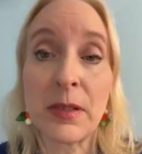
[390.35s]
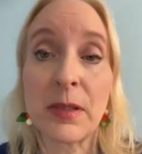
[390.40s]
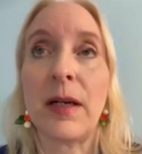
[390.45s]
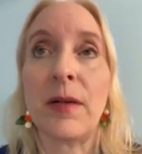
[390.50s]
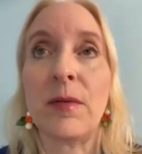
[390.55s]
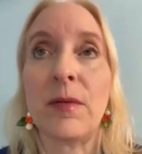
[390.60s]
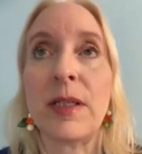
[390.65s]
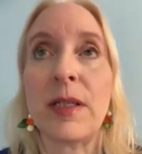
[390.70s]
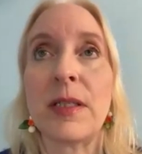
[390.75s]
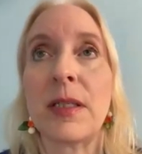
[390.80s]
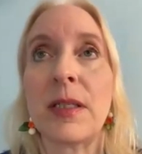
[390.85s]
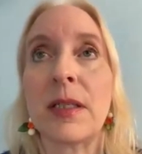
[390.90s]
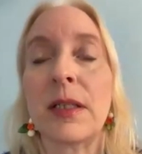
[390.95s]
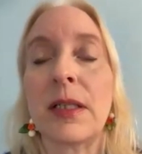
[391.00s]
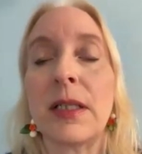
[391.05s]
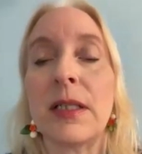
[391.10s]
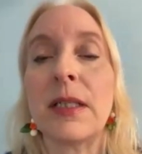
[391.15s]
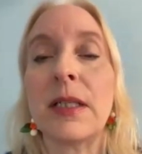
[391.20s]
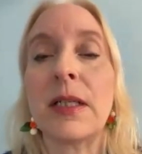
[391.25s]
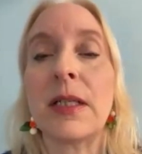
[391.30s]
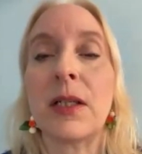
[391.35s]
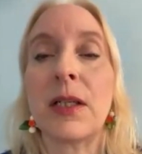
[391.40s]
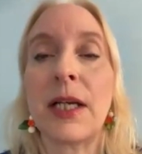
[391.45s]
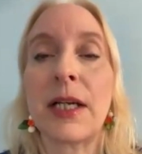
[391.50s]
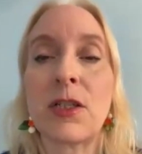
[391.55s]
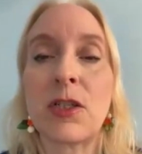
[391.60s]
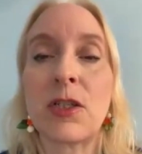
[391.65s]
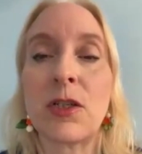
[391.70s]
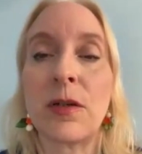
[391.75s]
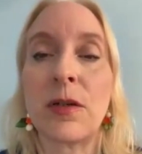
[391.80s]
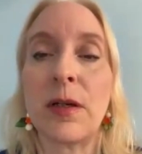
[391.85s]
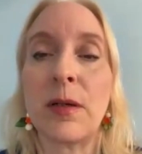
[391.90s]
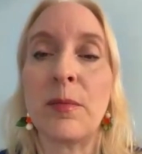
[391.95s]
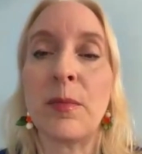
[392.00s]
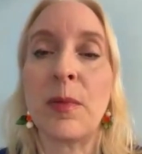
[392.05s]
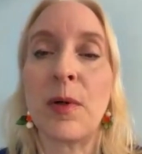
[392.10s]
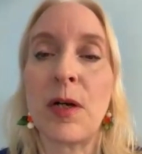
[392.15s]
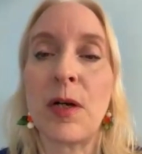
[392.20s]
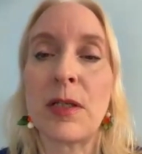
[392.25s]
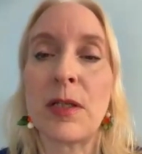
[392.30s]
I recently did a lecture in
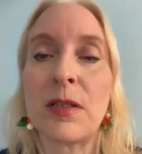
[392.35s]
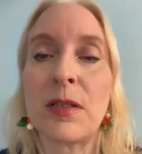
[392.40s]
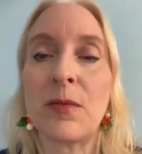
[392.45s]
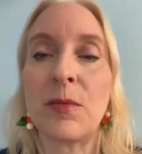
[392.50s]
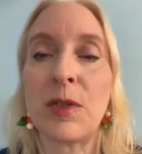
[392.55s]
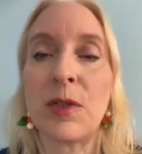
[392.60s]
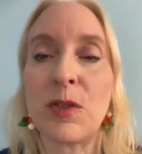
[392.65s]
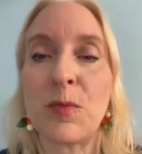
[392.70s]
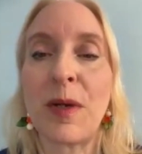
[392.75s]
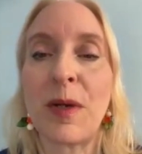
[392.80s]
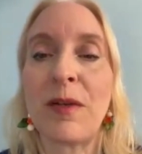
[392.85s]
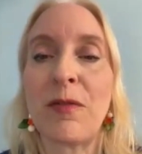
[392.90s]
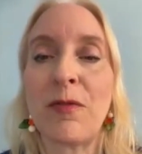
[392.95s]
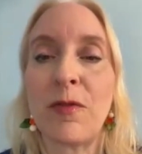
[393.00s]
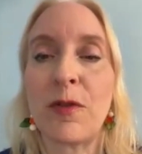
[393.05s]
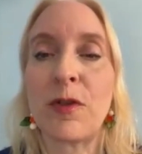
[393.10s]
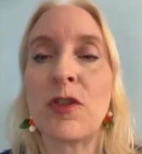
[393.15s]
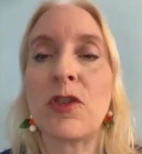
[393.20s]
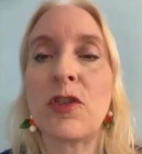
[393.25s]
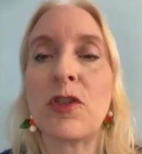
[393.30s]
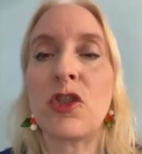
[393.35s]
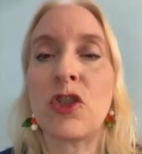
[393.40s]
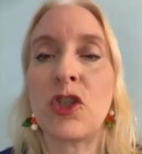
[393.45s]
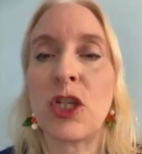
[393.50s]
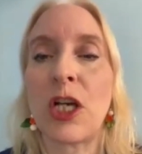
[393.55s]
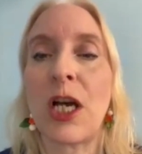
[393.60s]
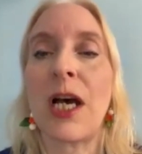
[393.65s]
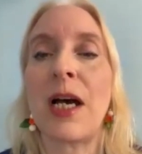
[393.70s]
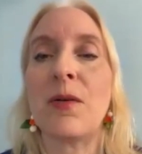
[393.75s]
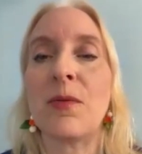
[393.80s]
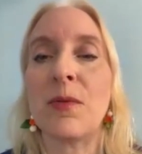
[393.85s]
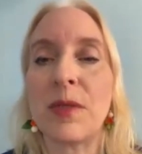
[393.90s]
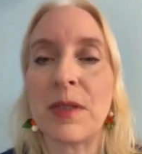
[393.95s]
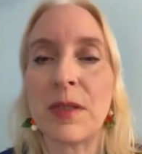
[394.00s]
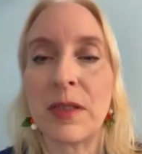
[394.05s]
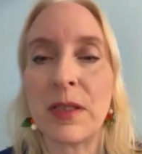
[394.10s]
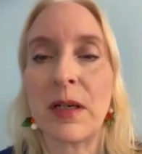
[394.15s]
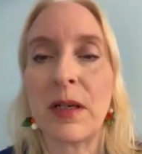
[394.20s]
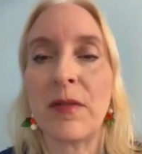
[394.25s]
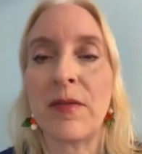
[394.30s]
Boston, which my first shot
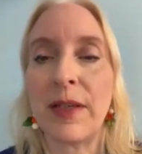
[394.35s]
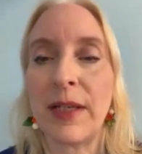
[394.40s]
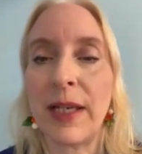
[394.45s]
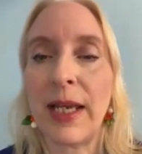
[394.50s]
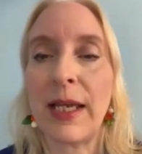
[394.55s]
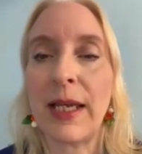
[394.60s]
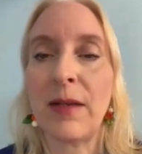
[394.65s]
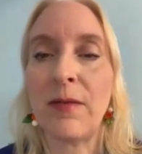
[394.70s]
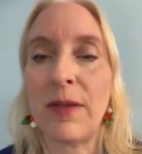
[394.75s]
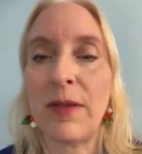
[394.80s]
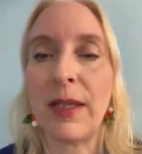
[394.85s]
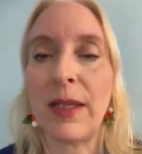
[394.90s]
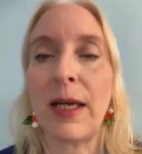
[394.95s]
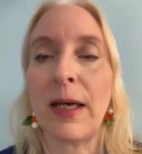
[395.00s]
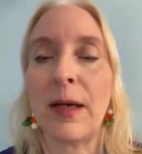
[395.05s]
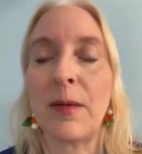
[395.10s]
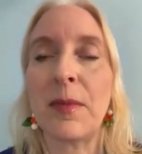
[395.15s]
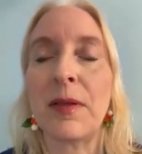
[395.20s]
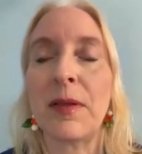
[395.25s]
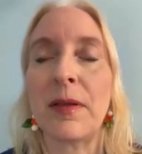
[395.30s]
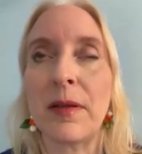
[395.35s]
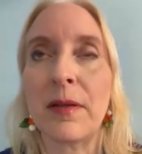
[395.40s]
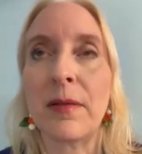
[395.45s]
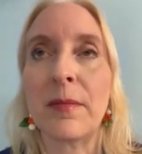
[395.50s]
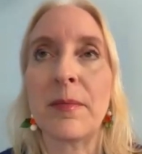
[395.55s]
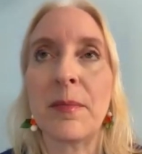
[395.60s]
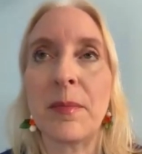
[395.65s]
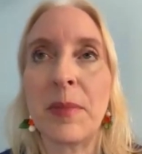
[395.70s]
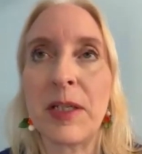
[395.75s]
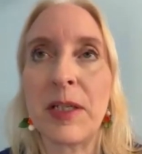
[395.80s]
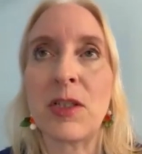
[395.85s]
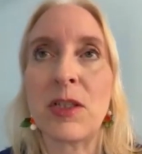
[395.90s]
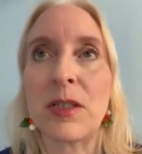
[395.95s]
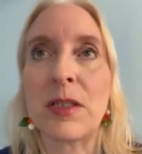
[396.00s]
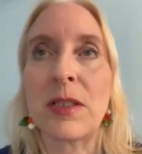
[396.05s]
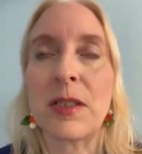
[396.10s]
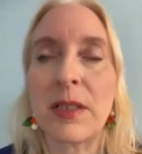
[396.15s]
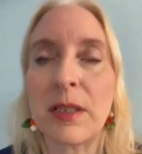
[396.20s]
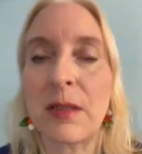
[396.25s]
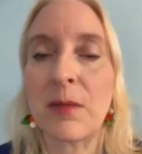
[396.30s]
was of an AVM, and the
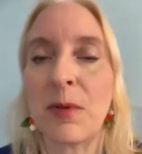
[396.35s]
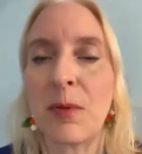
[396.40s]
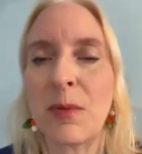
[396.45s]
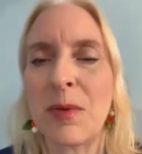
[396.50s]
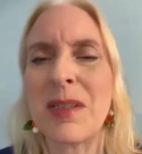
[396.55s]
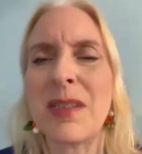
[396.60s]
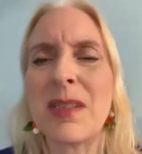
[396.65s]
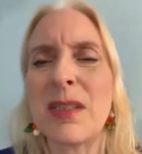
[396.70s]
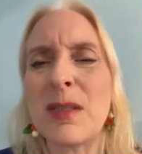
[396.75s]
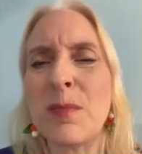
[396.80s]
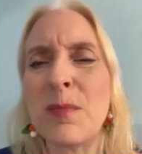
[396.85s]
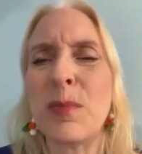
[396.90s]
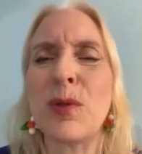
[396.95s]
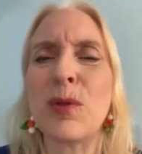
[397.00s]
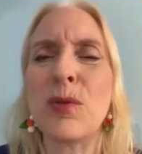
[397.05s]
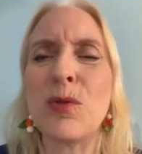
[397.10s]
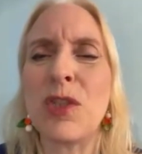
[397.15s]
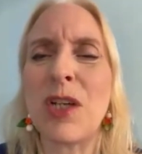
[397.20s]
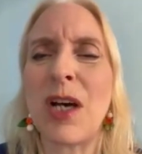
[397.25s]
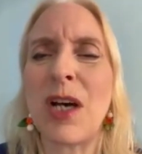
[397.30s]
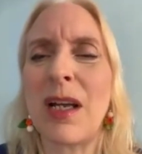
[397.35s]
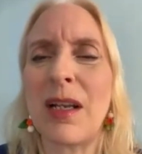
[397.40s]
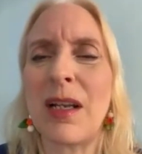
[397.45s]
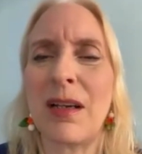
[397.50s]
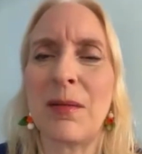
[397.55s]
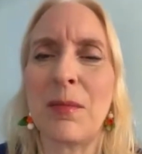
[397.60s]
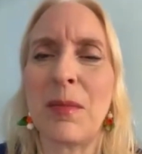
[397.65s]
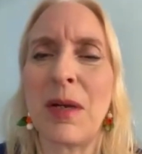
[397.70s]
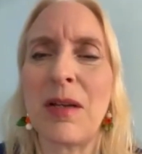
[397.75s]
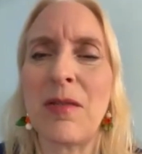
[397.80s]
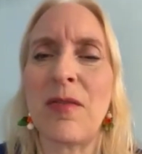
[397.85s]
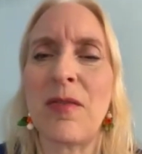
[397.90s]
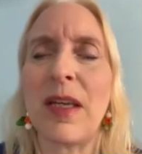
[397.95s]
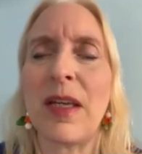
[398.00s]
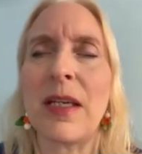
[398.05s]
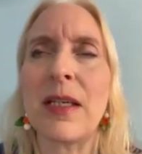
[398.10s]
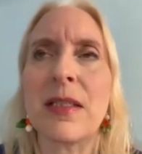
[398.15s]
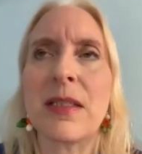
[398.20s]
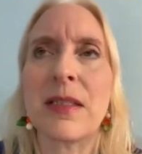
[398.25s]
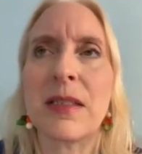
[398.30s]
patient said to me, "What's this blue dot on my
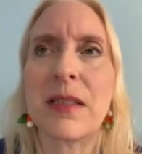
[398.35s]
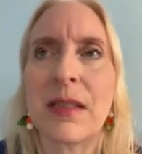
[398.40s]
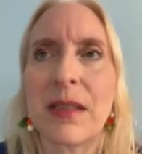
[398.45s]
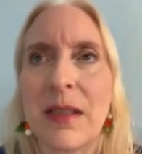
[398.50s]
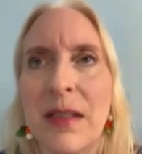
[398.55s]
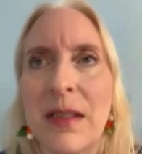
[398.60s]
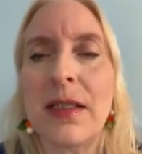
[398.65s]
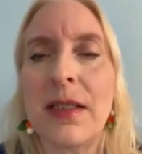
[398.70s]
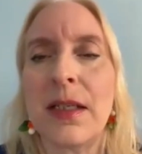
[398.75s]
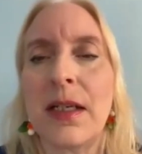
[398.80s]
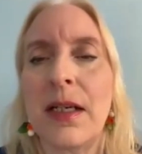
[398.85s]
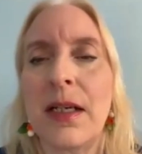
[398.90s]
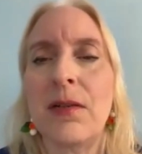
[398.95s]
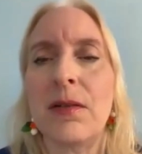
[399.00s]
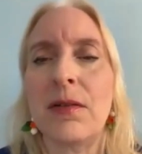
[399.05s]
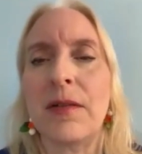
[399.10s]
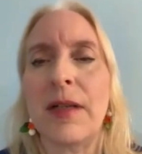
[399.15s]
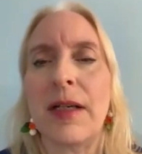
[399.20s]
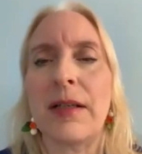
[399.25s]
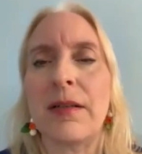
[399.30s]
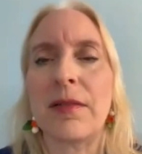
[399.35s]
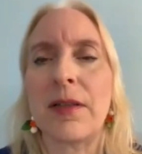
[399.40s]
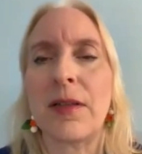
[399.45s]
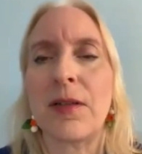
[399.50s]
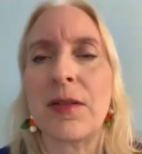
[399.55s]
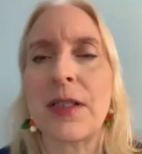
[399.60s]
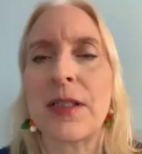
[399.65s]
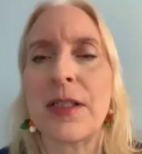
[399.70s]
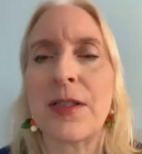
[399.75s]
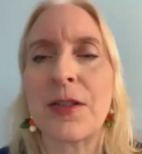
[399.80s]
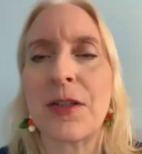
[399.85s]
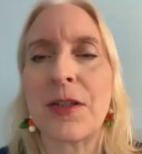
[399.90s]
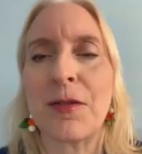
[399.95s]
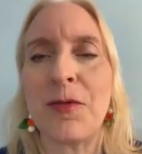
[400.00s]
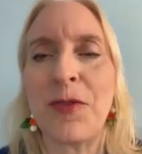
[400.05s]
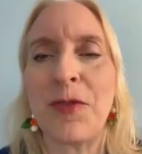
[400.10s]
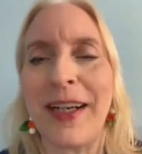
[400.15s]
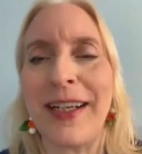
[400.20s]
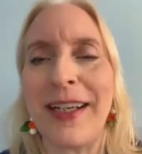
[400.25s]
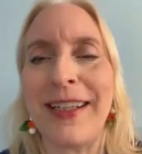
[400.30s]
face?" And I said, "Oh, I don't know. Let's look
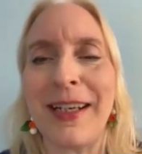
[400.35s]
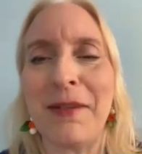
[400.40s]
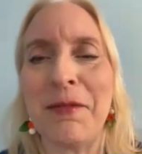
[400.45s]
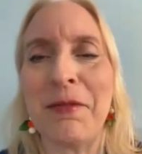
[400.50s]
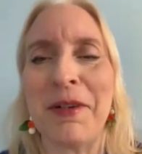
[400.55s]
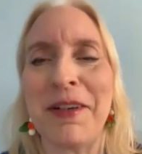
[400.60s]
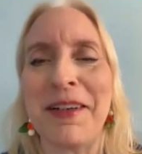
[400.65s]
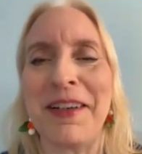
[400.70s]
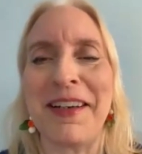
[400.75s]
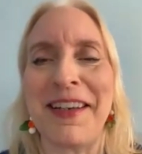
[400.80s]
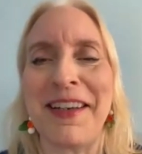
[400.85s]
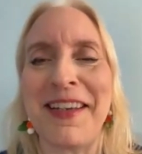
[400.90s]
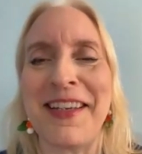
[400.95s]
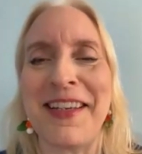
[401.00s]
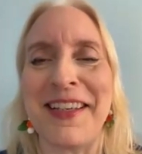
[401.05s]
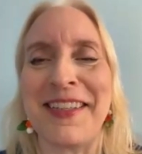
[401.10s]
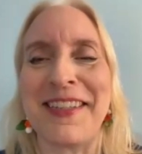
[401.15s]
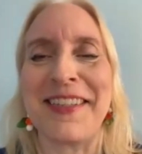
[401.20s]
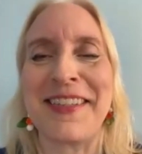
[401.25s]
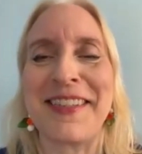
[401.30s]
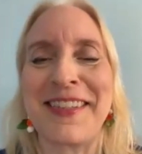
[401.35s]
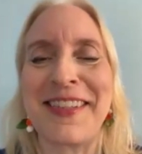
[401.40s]
and find out what it is."